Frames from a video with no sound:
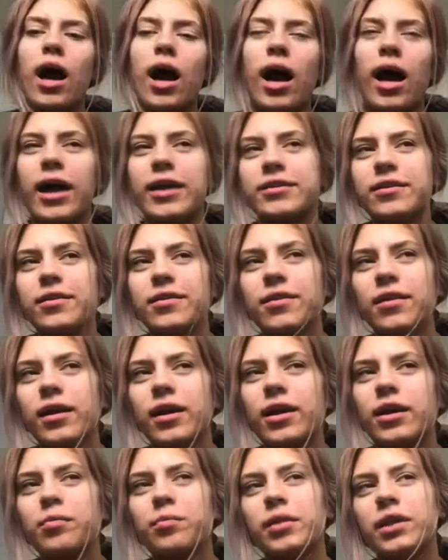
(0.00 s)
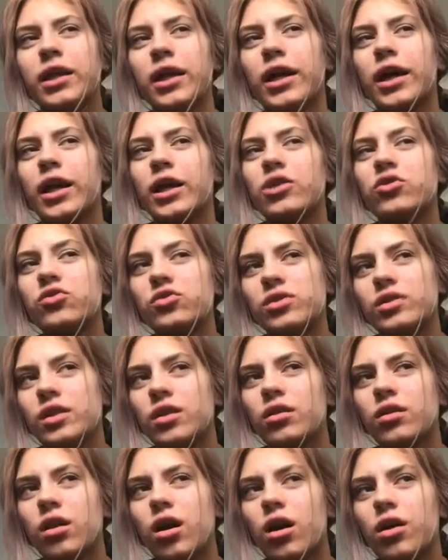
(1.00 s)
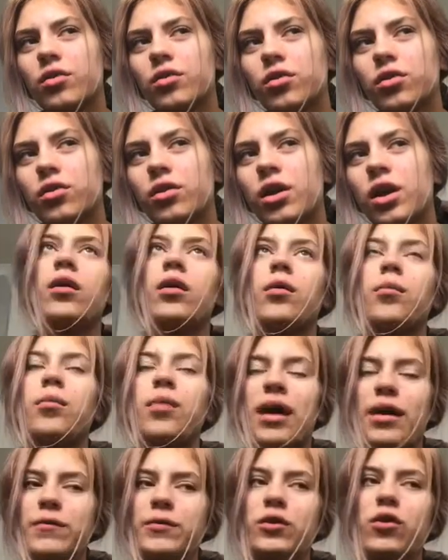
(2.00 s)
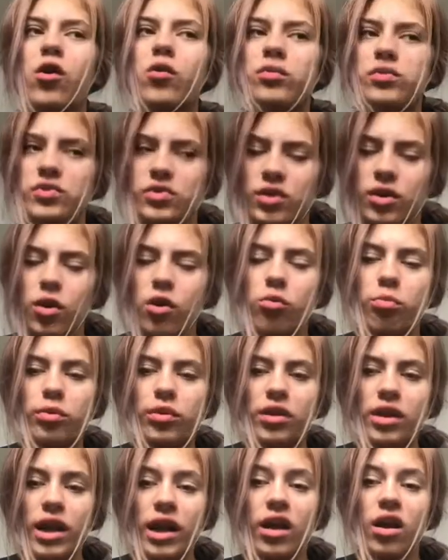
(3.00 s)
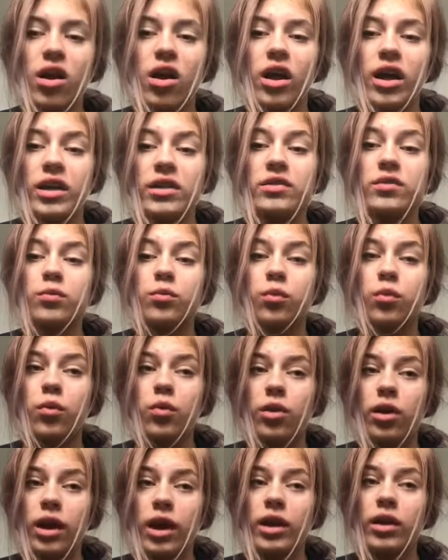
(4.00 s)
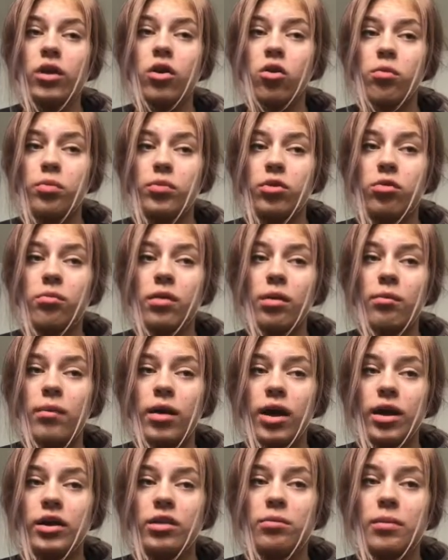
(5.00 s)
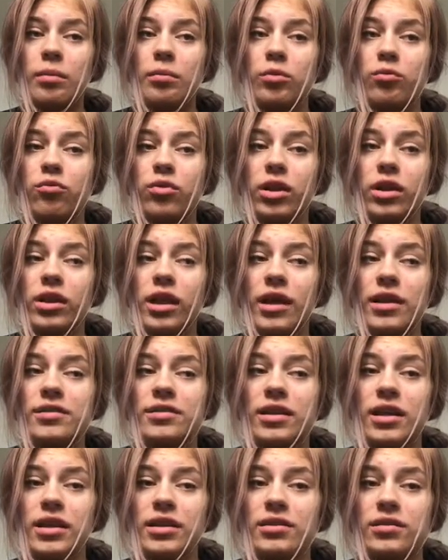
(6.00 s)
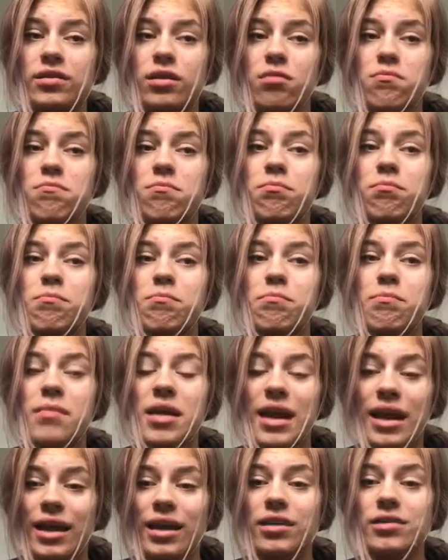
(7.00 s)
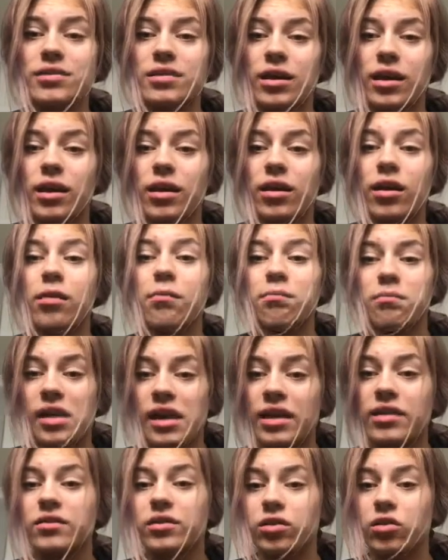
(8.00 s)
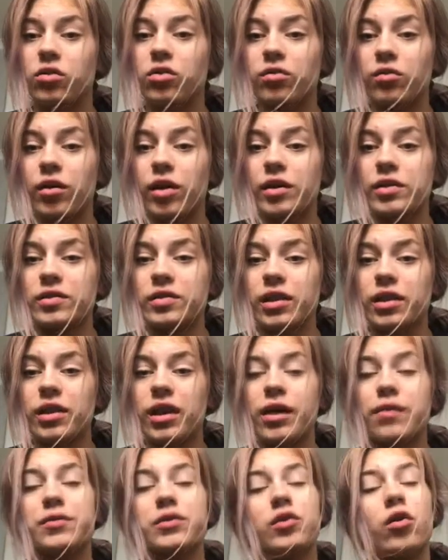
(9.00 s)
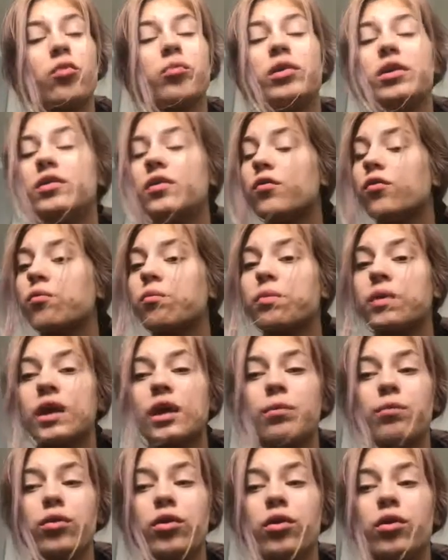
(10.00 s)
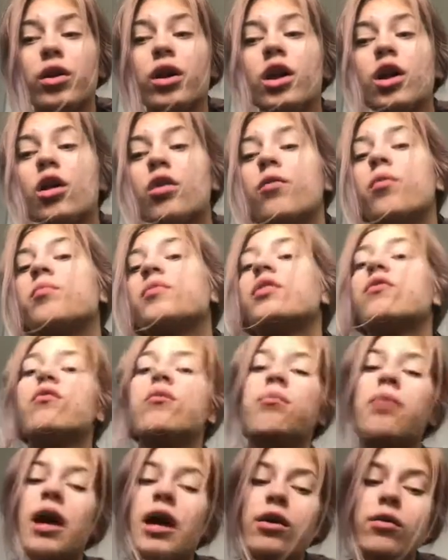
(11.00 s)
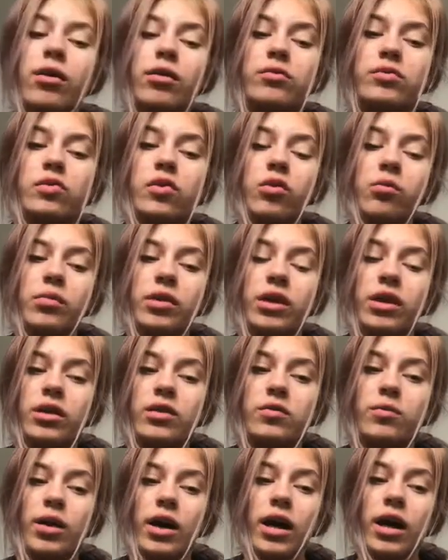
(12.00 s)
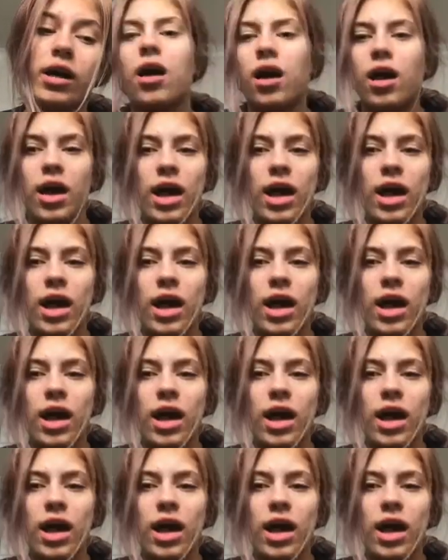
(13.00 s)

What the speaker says: I didn't think I'd be that interested in Arden. But after going to the open day, it's really opened up my mind and made me realise it's an amazing, amazing university. They have so many different people from different backgrounds coming in as well.